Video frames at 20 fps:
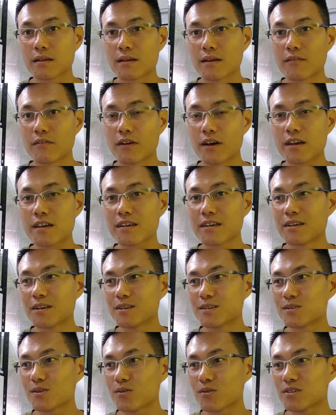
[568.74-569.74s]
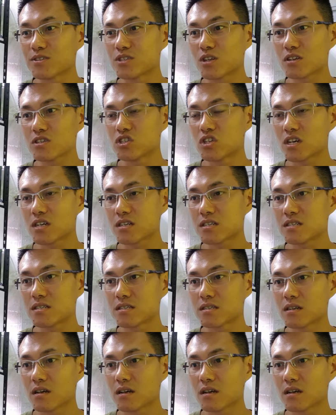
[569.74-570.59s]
right? So it's not just